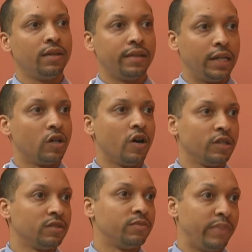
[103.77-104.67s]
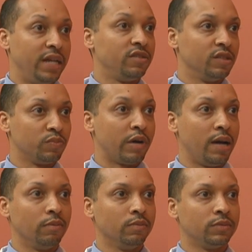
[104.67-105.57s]
that cause patients
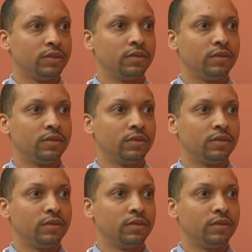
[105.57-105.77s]
problems.